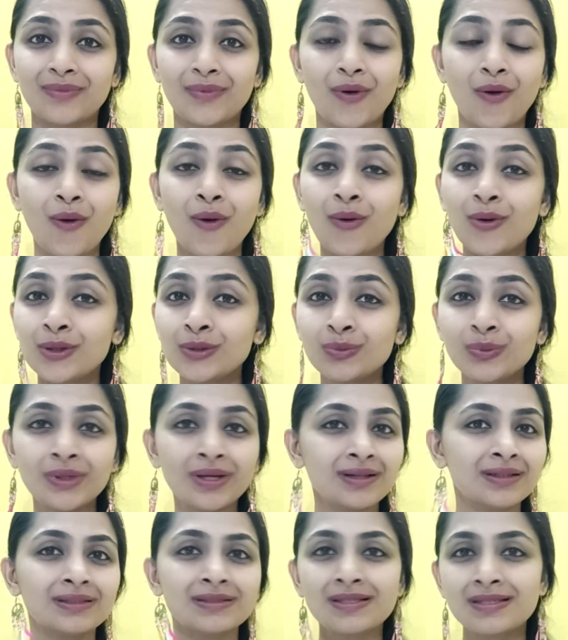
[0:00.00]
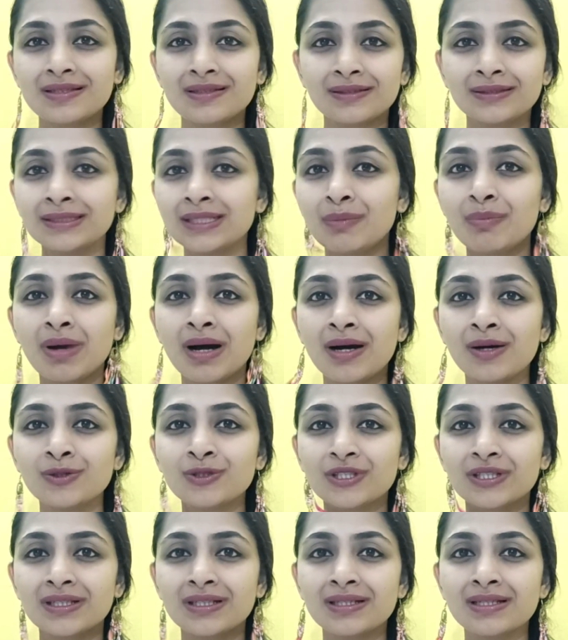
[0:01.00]
All we are concerned about
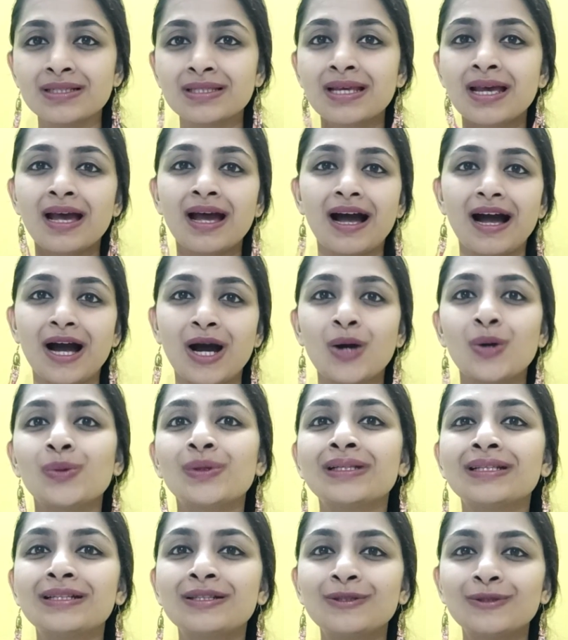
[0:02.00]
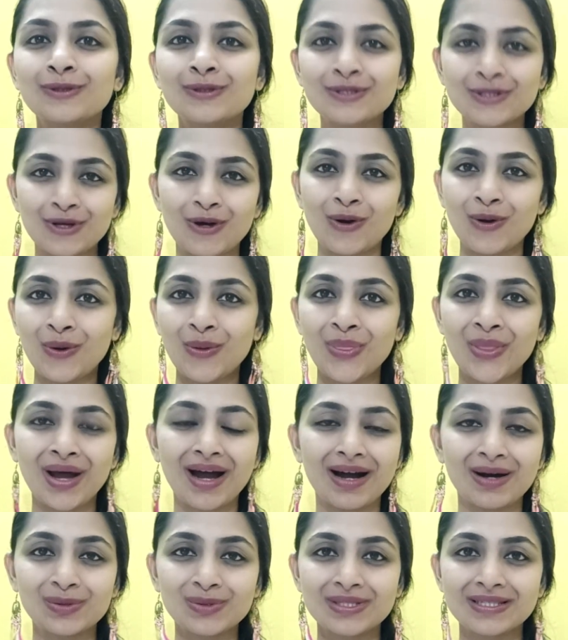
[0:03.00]
is how it looks on the
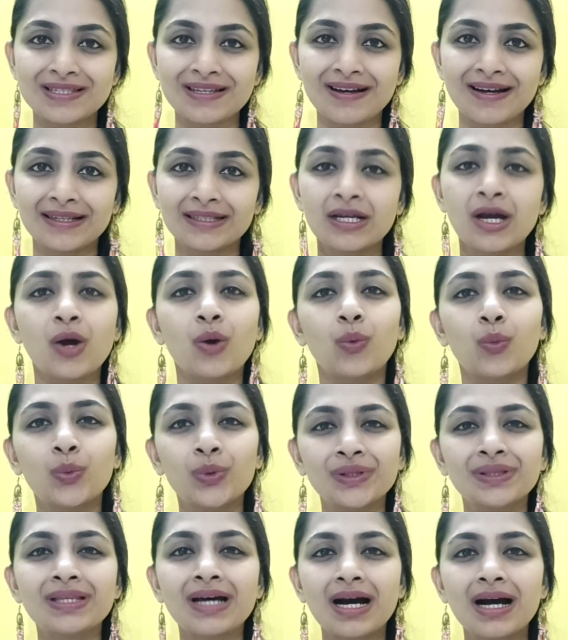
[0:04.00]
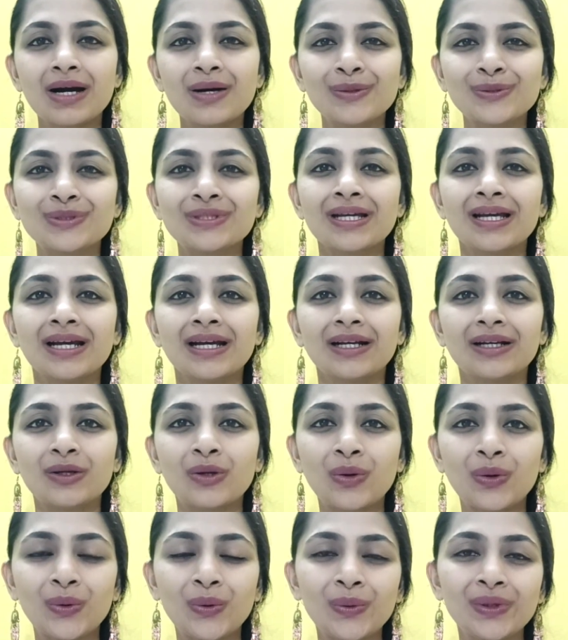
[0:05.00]
outside, without
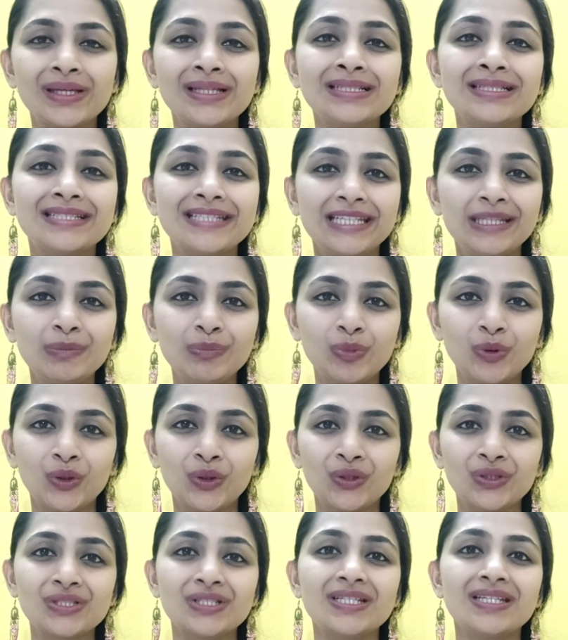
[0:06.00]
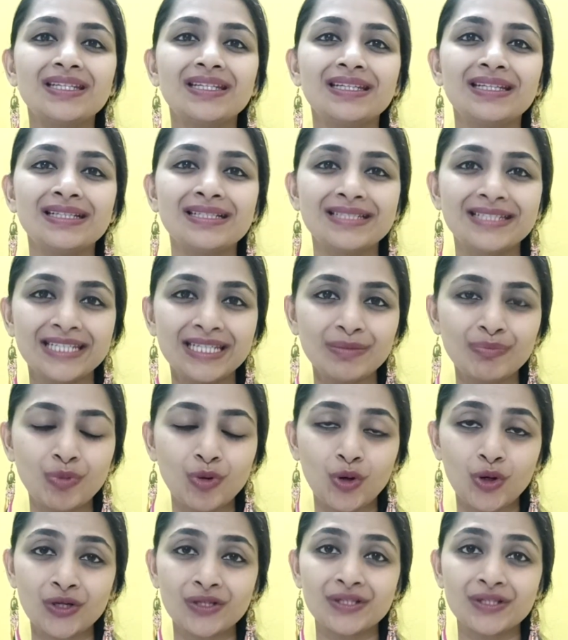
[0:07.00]
going deeper, digging deeper,